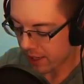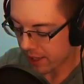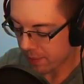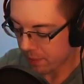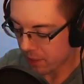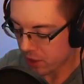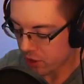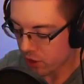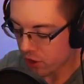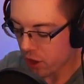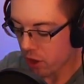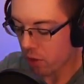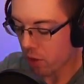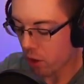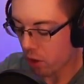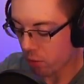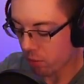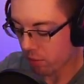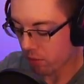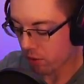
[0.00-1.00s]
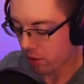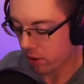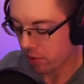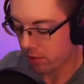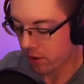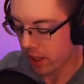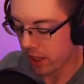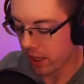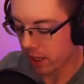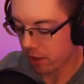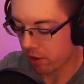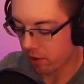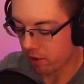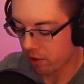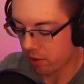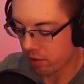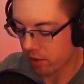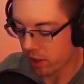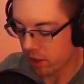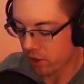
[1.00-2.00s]
much no hope of getting
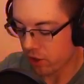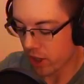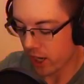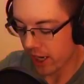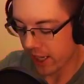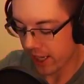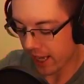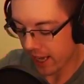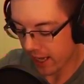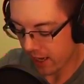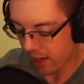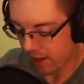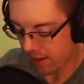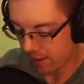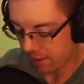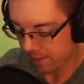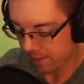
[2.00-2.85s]
through this giant cannon.